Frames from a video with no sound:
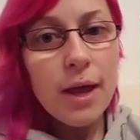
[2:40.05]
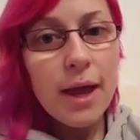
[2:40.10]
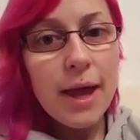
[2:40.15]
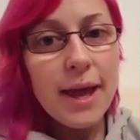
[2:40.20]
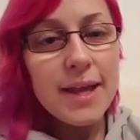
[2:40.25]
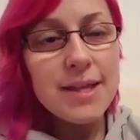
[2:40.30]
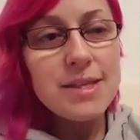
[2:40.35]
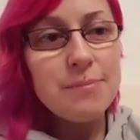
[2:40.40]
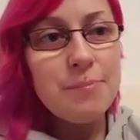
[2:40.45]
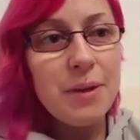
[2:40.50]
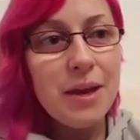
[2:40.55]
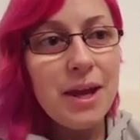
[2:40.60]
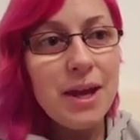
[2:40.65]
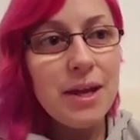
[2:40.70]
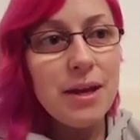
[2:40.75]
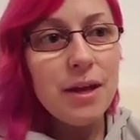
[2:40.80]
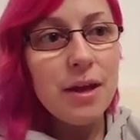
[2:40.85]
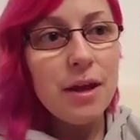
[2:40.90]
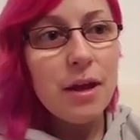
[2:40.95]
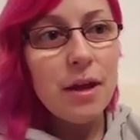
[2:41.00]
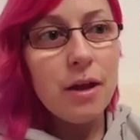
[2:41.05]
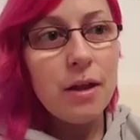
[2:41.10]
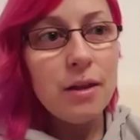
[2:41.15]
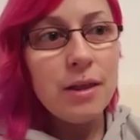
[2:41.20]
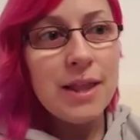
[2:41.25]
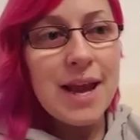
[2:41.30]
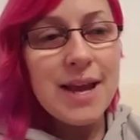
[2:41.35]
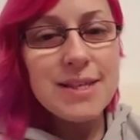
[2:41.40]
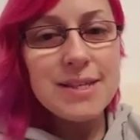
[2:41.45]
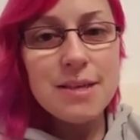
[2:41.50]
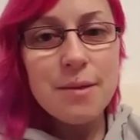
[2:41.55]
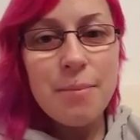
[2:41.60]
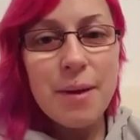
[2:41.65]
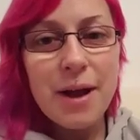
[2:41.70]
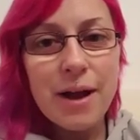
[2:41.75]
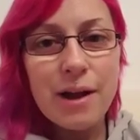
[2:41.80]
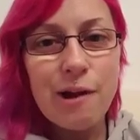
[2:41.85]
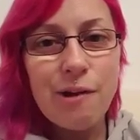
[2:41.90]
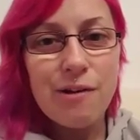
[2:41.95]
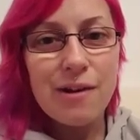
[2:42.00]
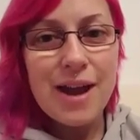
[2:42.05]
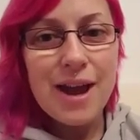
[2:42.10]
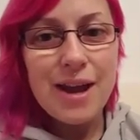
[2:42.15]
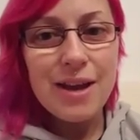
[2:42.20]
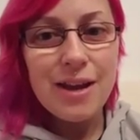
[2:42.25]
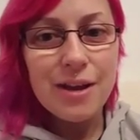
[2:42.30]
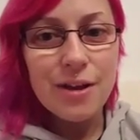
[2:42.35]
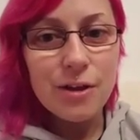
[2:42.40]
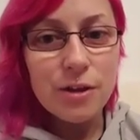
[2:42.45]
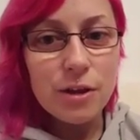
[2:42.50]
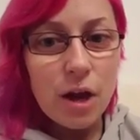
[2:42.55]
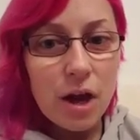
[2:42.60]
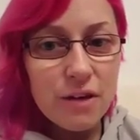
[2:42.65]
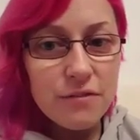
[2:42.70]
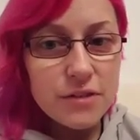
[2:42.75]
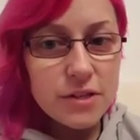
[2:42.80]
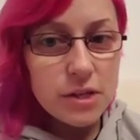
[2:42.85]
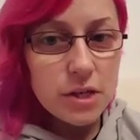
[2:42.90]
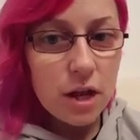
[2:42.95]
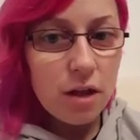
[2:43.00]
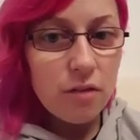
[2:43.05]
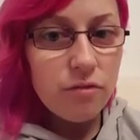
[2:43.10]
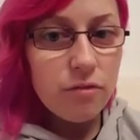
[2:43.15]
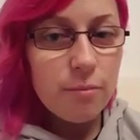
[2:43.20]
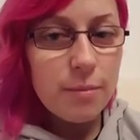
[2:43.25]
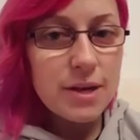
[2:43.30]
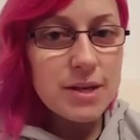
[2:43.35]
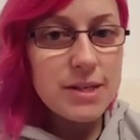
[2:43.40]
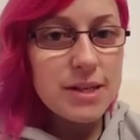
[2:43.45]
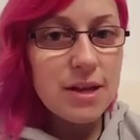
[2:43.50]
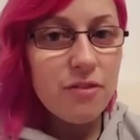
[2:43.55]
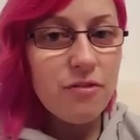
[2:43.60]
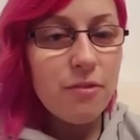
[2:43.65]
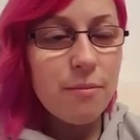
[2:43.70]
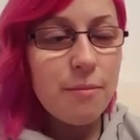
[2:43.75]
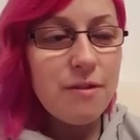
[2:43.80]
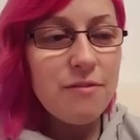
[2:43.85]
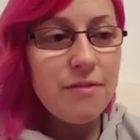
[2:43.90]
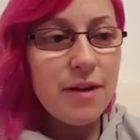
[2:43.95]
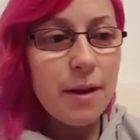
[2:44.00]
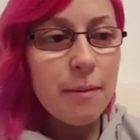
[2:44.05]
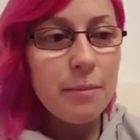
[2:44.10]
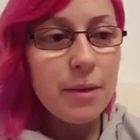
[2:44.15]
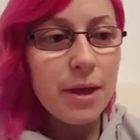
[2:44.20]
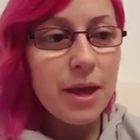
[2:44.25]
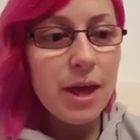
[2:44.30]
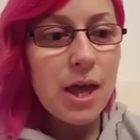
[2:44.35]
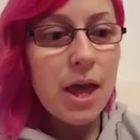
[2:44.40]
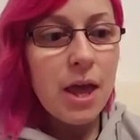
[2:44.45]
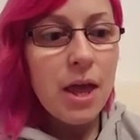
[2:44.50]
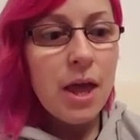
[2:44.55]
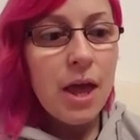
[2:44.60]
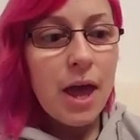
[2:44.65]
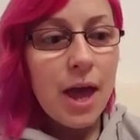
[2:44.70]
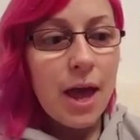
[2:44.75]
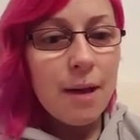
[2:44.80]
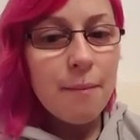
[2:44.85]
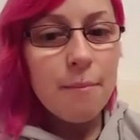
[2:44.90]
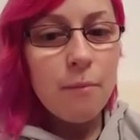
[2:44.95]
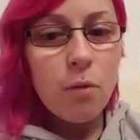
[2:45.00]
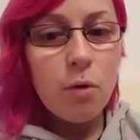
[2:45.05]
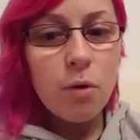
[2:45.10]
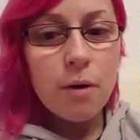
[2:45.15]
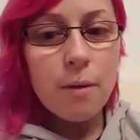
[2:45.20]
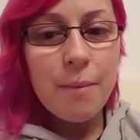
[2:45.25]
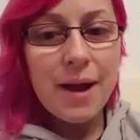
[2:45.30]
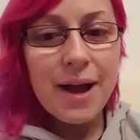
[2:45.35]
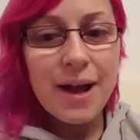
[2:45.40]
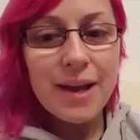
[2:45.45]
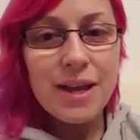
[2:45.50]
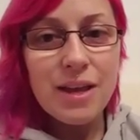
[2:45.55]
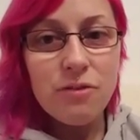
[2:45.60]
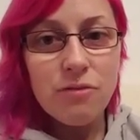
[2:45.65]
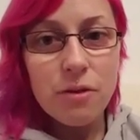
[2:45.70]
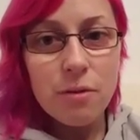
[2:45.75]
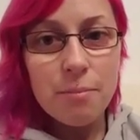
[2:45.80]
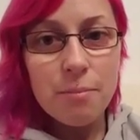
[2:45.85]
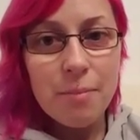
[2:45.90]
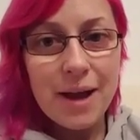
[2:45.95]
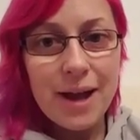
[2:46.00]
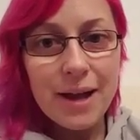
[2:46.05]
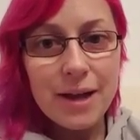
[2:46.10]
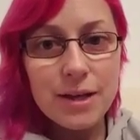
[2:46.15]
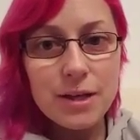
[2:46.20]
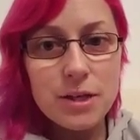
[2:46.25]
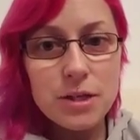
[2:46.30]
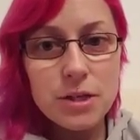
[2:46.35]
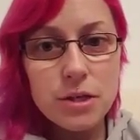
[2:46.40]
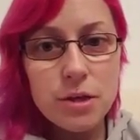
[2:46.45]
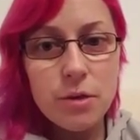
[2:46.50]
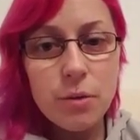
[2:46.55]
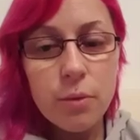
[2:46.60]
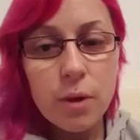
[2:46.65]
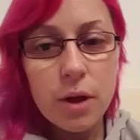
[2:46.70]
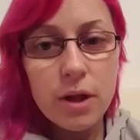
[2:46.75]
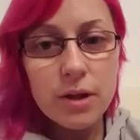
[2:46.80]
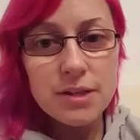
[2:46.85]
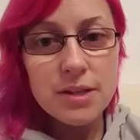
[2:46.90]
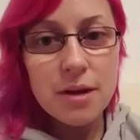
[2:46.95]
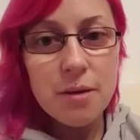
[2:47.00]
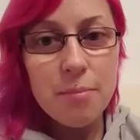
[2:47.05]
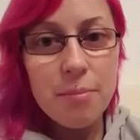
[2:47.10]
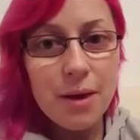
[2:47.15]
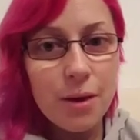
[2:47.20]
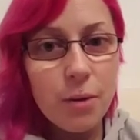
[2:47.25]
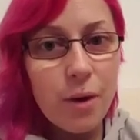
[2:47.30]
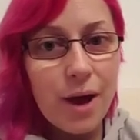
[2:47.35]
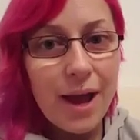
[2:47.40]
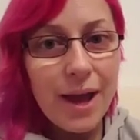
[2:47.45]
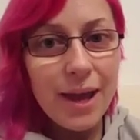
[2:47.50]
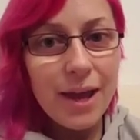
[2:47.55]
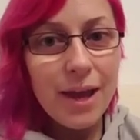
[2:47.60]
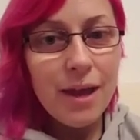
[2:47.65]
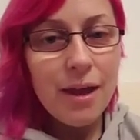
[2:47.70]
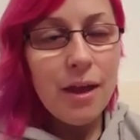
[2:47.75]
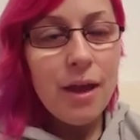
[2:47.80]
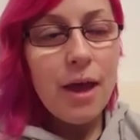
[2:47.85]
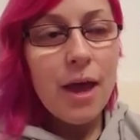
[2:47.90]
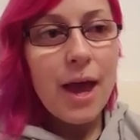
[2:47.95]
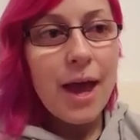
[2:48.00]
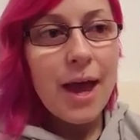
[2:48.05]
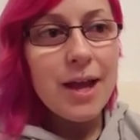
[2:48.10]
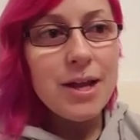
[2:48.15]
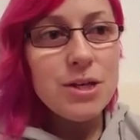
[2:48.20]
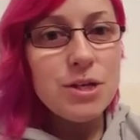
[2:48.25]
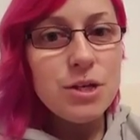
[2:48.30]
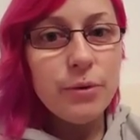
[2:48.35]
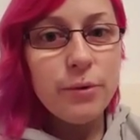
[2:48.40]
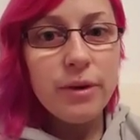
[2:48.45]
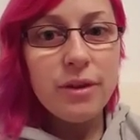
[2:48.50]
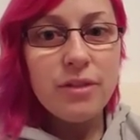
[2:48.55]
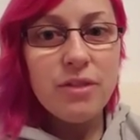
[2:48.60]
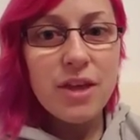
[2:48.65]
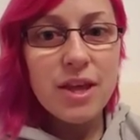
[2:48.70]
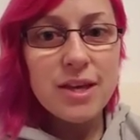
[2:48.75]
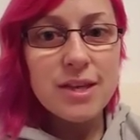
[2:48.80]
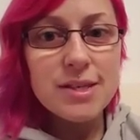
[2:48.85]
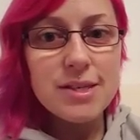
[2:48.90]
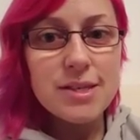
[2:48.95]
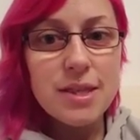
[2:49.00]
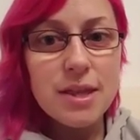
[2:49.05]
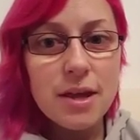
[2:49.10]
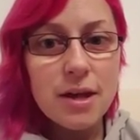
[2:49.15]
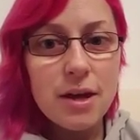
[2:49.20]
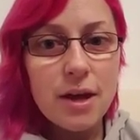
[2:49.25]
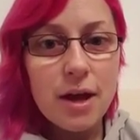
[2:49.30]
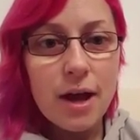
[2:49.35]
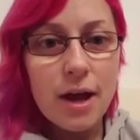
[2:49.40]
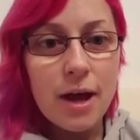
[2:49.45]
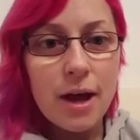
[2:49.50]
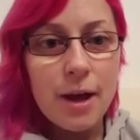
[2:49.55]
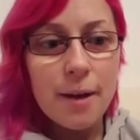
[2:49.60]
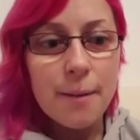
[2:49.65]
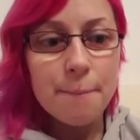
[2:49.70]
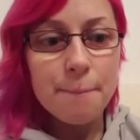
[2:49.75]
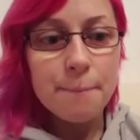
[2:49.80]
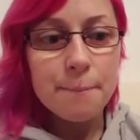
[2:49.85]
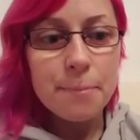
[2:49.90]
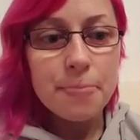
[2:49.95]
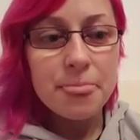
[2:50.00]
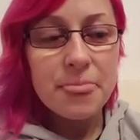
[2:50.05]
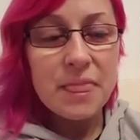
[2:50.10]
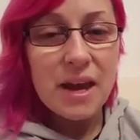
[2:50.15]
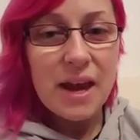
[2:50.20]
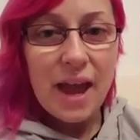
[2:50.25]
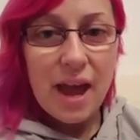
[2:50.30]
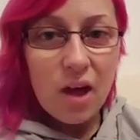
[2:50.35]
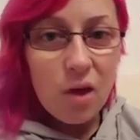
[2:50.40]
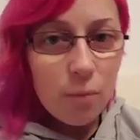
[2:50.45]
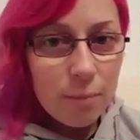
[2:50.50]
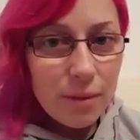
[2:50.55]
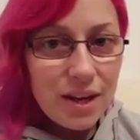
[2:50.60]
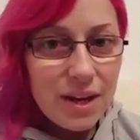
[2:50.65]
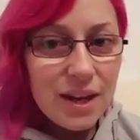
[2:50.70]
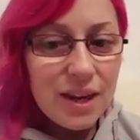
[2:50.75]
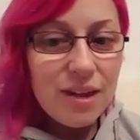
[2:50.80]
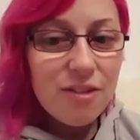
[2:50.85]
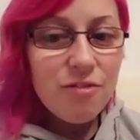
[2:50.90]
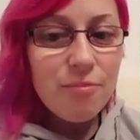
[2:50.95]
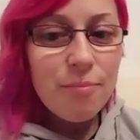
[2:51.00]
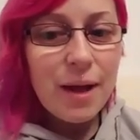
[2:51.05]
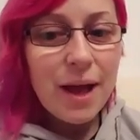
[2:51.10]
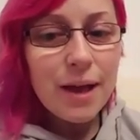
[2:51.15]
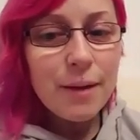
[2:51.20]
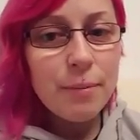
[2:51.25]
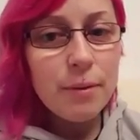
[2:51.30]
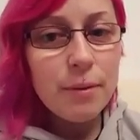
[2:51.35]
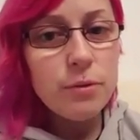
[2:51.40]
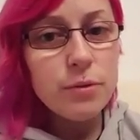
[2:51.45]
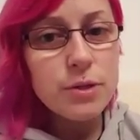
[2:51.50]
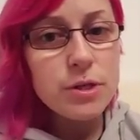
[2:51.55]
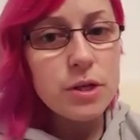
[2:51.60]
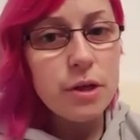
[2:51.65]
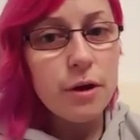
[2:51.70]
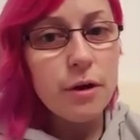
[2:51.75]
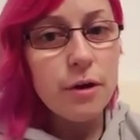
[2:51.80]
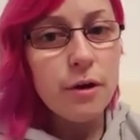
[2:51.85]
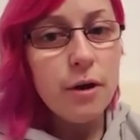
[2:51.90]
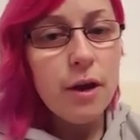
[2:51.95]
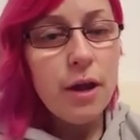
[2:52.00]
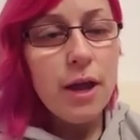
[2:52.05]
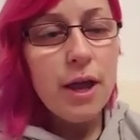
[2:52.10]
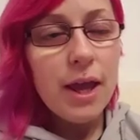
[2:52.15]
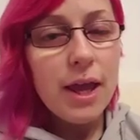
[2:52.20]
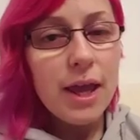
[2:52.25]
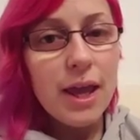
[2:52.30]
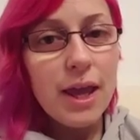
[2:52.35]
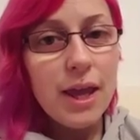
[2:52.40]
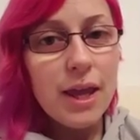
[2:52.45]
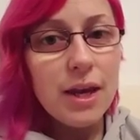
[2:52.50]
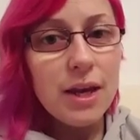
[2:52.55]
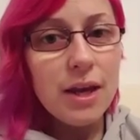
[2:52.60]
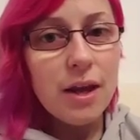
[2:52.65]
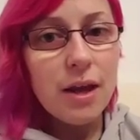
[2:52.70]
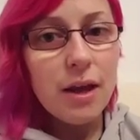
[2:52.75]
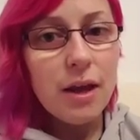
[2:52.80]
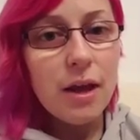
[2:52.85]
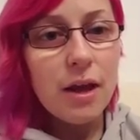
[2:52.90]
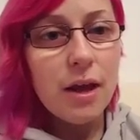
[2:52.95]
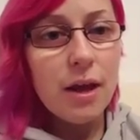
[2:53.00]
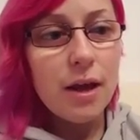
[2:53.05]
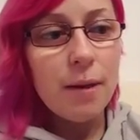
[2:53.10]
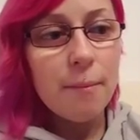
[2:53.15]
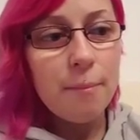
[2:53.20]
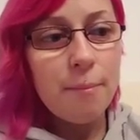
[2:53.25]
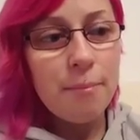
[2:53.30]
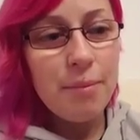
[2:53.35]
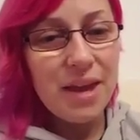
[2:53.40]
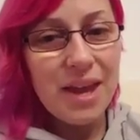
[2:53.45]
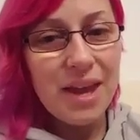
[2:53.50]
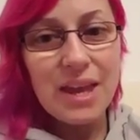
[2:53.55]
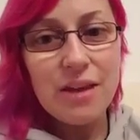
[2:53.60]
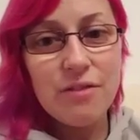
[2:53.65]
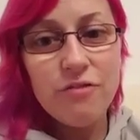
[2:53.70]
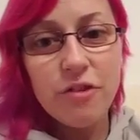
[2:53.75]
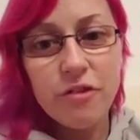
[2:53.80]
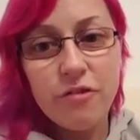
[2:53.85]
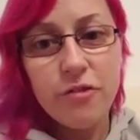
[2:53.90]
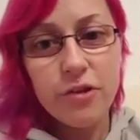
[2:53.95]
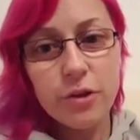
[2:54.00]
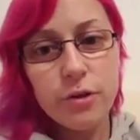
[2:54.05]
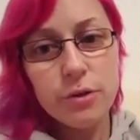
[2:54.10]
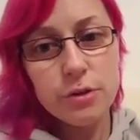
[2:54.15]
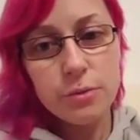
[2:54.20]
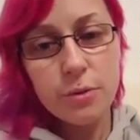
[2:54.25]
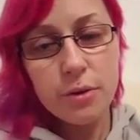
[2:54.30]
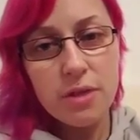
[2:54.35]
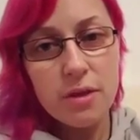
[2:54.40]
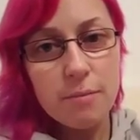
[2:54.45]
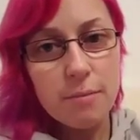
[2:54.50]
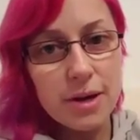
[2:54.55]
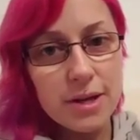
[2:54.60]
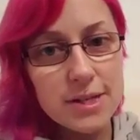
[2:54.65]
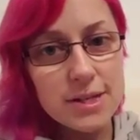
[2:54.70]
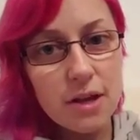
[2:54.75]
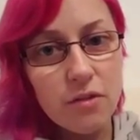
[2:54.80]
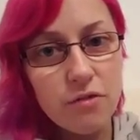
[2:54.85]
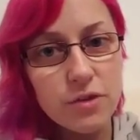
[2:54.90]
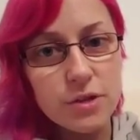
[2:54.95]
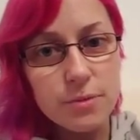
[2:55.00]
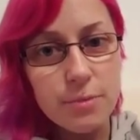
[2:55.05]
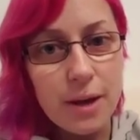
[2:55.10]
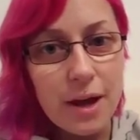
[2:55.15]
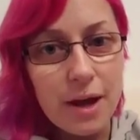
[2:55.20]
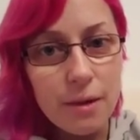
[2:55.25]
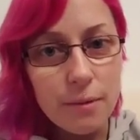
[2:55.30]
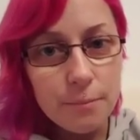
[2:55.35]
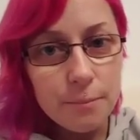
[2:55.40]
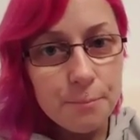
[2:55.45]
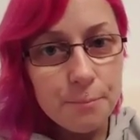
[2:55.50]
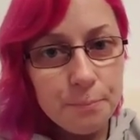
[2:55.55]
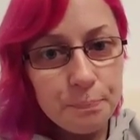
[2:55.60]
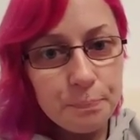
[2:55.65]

It's been less about creating a lifestyle for myself and my family, and more about giving back to the world in a big way and doing things that that help me to give back, but also in being fulfilled within myself as well.